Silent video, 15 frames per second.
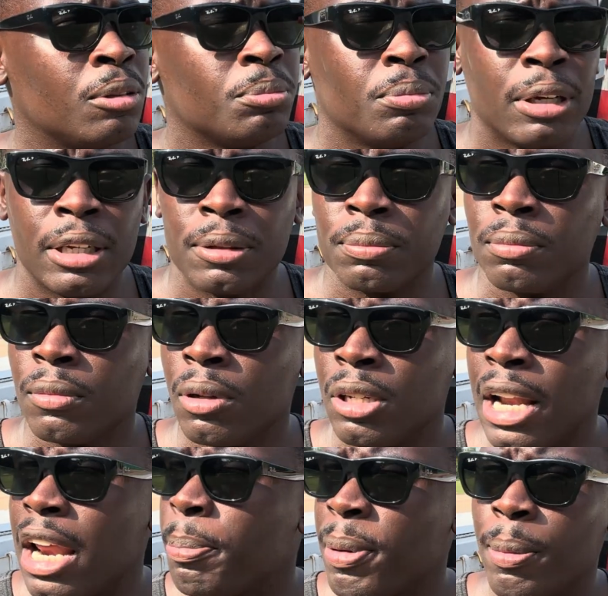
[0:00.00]
But a
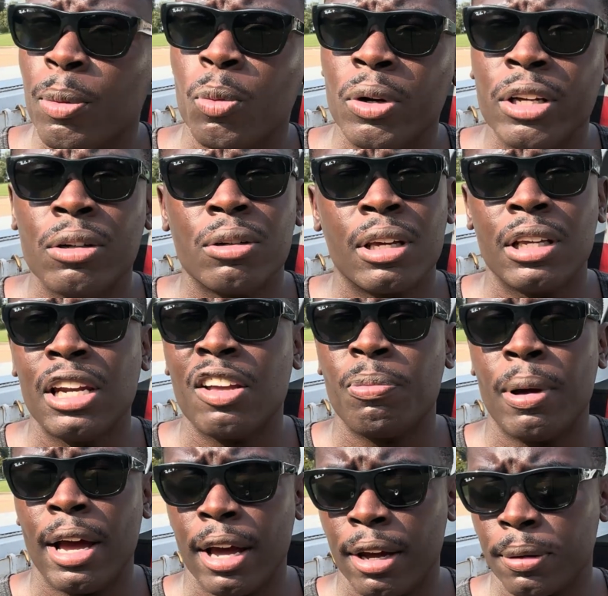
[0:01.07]
lot of people will get left
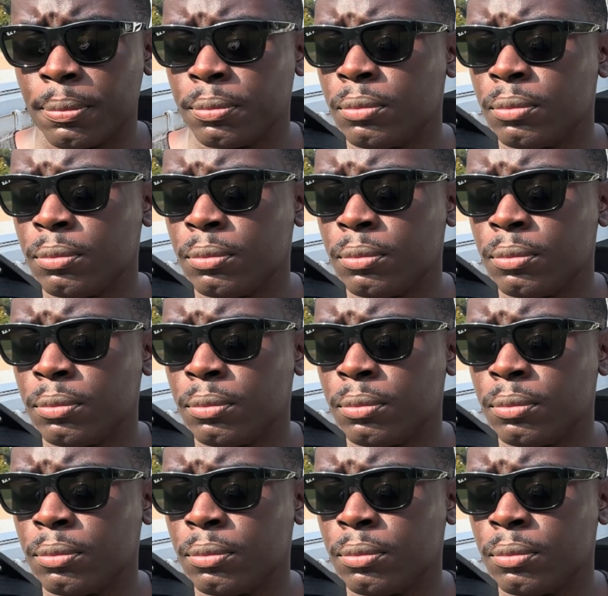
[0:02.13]
behind.